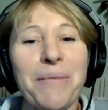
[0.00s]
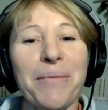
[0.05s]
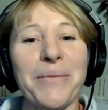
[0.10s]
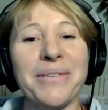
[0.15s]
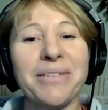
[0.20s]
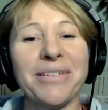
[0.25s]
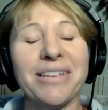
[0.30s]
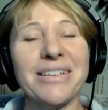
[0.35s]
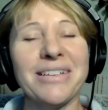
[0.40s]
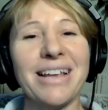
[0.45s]

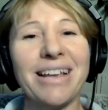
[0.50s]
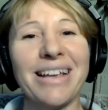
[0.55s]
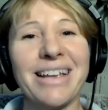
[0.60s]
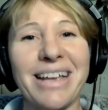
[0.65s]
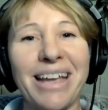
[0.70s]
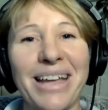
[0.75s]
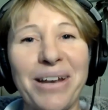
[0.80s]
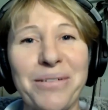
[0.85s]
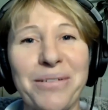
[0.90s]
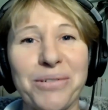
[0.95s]
just like a
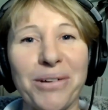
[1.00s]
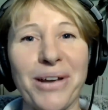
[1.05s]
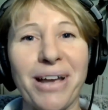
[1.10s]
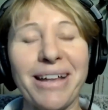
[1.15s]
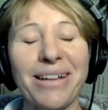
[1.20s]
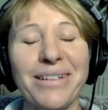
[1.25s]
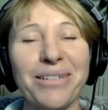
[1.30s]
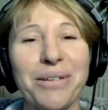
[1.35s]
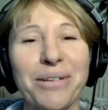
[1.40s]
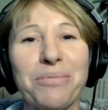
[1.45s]
kind of
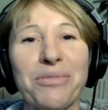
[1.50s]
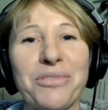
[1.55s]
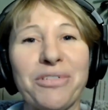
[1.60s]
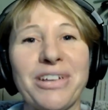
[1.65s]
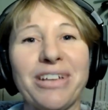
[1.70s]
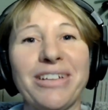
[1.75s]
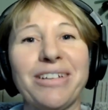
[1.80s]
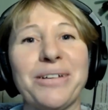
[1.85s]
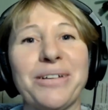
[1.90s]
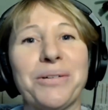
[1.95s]
random
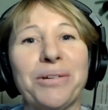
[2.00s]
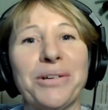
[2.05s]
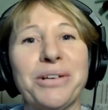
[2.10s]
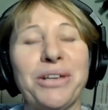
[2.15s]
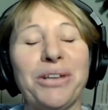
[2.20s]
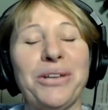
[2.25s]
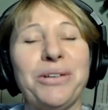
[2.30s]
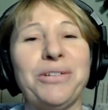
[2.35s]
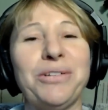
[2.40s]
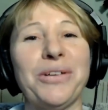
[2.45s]
video
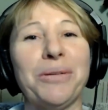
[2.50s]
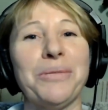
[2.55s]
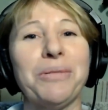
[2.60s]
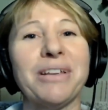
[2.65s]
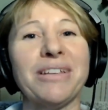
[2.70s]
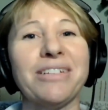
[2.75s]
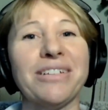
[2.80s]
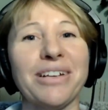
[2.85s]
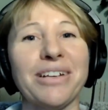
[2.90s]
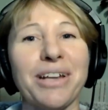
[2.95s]
on YouTube
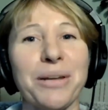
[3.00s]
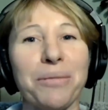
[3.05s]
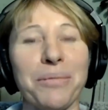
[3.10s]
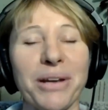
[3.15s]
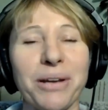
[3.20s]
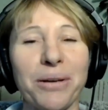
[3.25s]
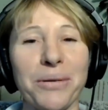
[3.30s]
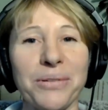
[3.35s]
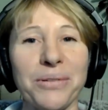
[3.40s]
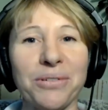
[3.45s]
yesterday,
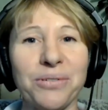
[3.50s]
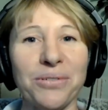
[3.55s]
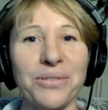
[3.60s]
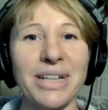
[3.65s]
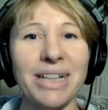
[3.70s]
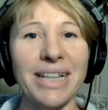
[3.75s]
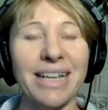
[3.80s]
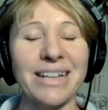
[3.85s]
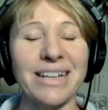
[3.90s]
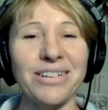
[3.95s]
but it was
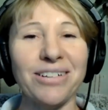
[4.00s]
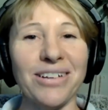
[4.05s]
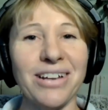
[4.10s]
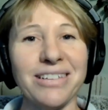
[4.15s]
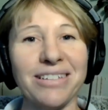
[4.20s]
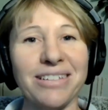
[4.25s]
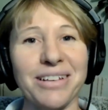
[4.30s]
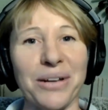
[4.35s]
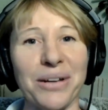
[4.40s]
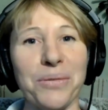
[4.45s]
really
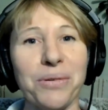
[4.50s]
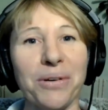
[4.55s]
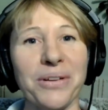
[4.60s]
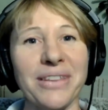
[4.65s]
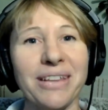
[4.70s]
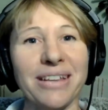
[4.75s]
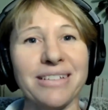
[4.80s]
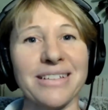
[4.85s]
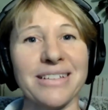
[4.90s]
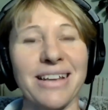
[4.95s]
interesting
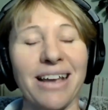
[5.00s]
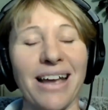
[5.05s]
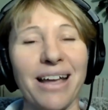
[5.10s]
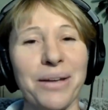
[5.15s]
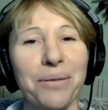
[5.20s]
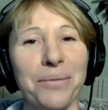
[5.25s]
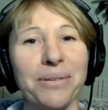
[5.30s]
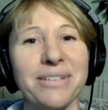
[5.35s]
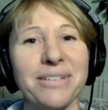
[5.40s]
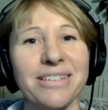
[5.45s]
what this
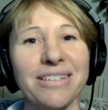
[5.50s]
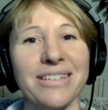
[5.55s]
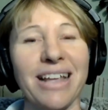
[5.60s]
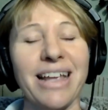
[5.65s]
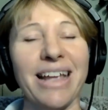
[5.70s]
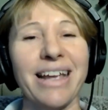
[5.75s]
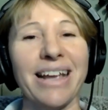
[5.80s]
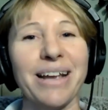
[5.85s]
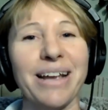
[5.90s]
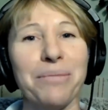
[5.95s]
guy was
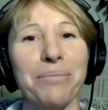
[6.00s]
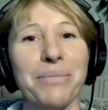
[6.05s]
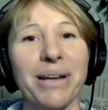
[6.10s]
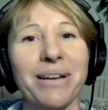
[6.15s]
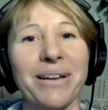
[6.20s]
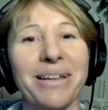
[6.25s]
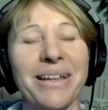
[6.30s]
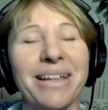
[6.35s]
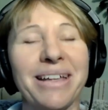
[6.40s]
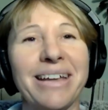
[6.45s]
saying
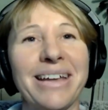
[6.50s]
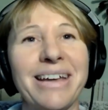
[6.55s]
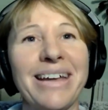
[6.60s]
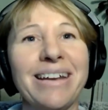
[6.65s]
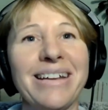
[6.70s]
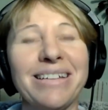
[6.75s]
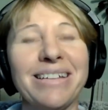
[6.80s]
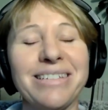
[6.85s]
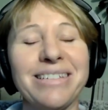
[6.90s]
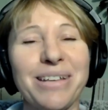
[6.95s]
about,
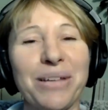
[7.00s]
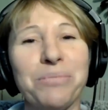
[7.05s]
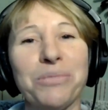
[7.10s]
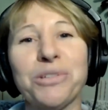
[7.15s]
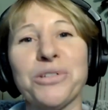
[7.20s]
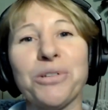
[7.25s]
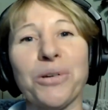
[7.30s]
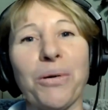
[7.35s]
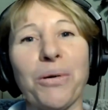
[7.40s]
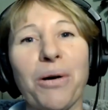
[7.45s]
and it seems
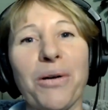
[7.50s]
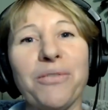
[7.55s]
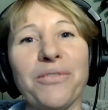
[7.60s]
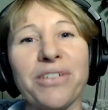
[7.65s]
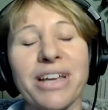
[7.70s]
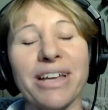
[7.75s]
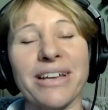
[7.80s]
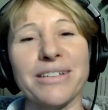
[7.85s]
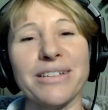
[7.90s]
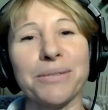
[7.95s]
so
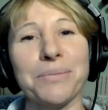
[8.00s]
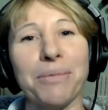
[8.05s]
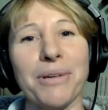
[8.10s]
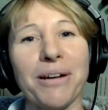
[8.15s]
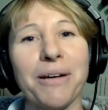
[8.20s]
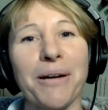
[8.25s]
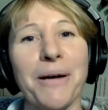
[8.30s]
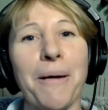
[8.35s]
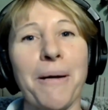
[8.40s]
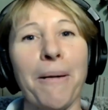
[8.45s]
obvious,
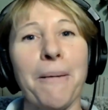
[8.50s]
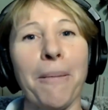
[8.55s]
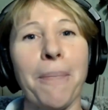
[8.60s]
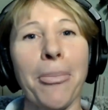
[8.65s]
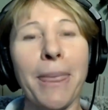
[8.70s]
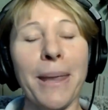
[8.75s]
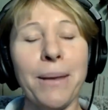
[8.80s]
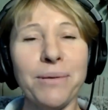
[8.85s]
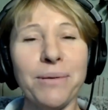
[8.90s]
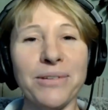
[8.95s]
but
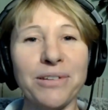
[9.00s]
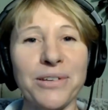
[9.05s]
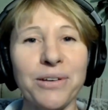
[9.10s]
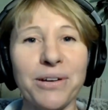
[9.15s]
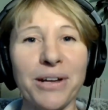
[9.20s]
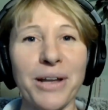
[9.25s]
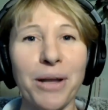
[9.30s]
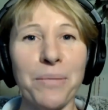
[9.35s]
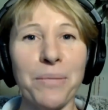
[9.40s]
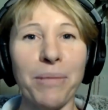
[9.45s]
he was
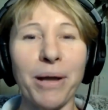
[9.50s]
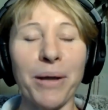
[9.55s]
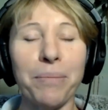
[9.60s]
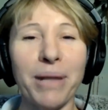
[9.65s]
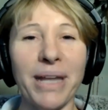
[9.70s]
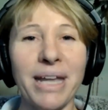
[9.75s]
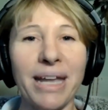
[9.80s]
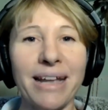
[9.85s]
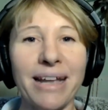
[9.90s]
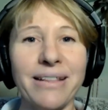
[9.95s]
talking about
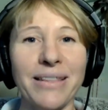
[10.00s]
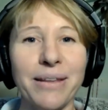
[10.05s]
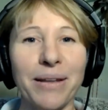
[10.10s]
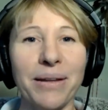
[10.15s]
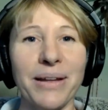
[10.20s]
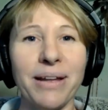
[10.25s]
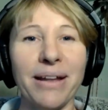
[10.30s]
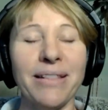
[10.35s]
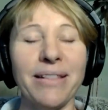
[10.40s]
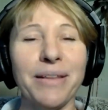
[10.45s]
being in
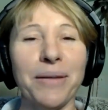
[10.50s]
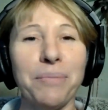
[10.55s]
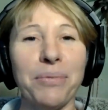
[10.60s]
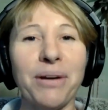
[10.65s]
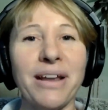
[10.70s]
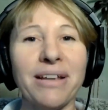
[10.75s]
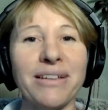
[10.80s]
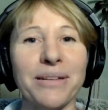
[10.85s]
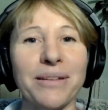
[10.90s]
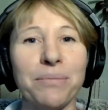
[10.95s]
the in the
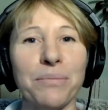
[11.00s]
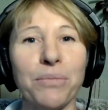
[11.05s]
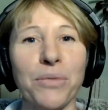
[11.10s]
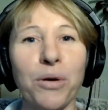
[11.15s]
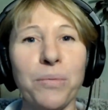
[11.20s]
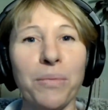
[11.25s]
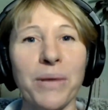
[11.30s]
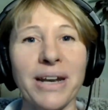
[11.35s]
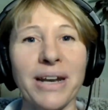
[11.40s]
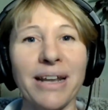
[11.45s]
present
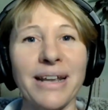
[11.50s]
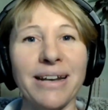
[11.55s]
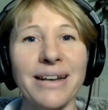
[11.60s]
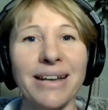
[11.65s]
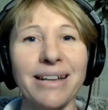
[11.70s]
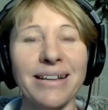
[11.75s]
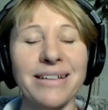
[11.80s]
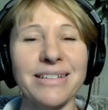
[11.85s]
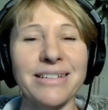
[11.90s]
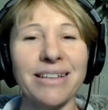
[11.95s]
moment,
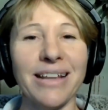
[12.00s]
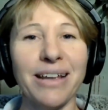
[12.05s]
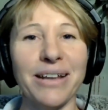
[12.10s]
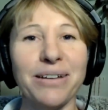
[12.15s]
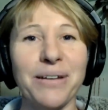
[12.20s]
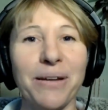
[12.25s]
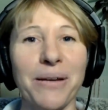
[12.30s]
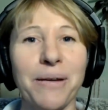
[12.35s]
and he said,